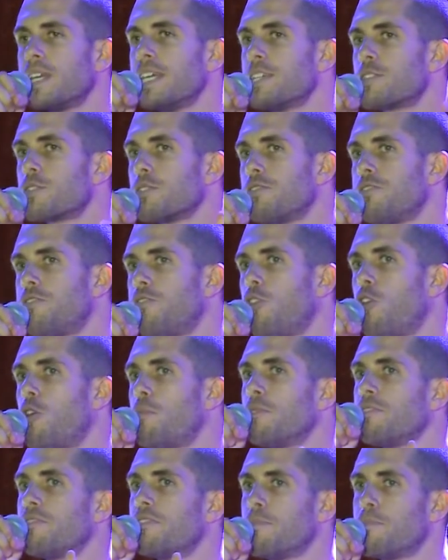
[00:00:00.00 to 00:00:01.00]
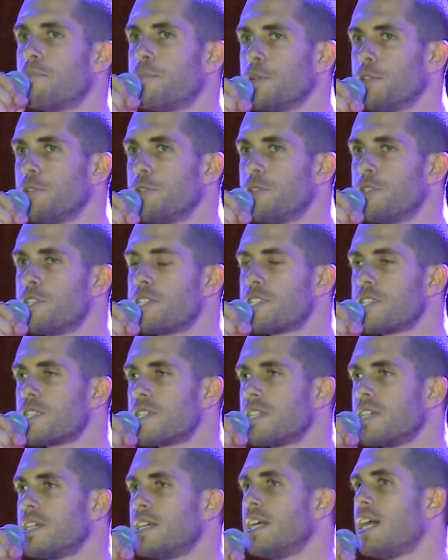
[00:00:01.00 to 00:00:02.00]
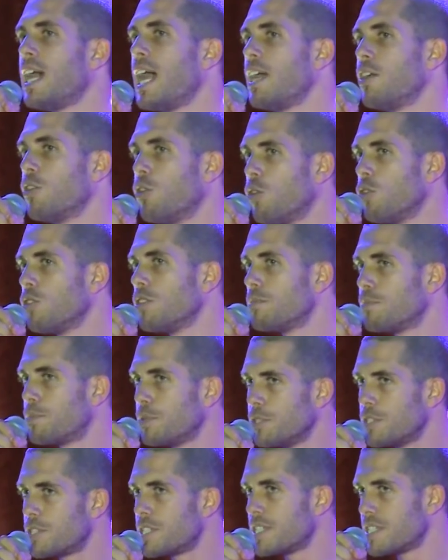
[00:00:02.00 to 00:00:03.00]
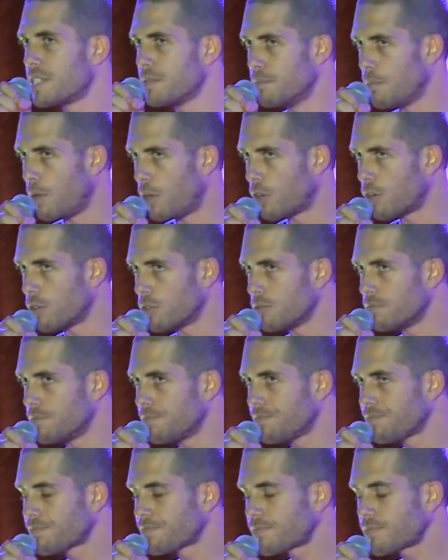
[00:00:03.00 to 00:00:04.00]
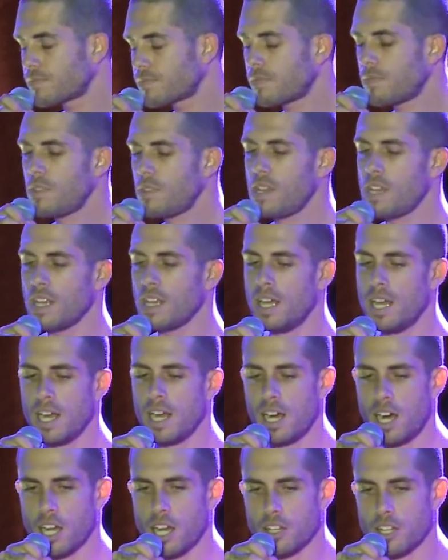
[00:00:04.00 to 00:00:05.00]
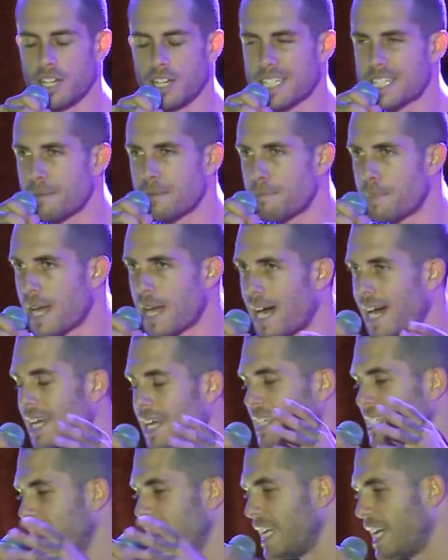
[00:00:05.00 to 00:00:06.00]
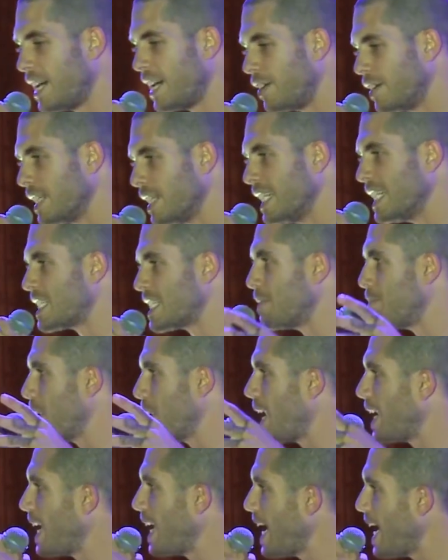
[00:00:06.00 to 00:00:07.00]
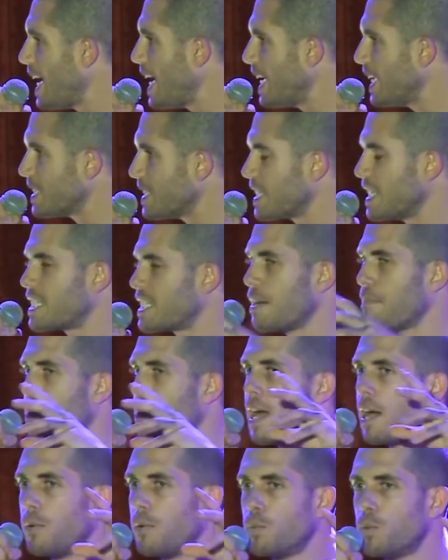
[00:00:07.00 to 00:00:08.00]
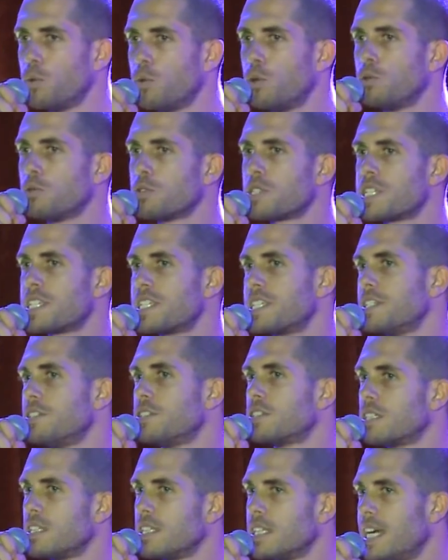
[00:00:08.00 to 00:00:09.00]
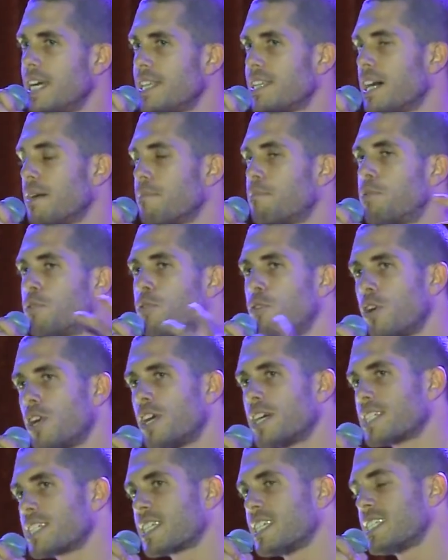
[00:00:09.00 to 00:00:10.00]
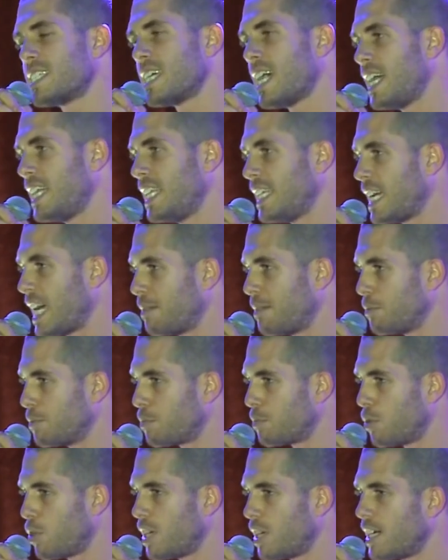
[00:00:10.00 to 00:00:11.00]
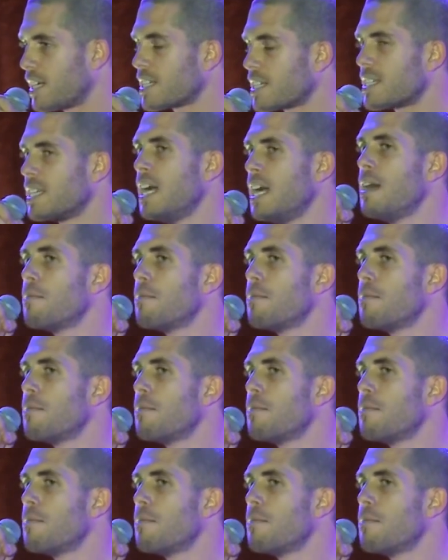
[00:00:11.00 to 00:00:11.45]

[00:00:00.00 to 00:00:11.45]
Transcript: is a form of abuse, and all abuse is immoral. I learned it's about dairy, it's about eggs, it's about wool, silk, leather, products containing animal products,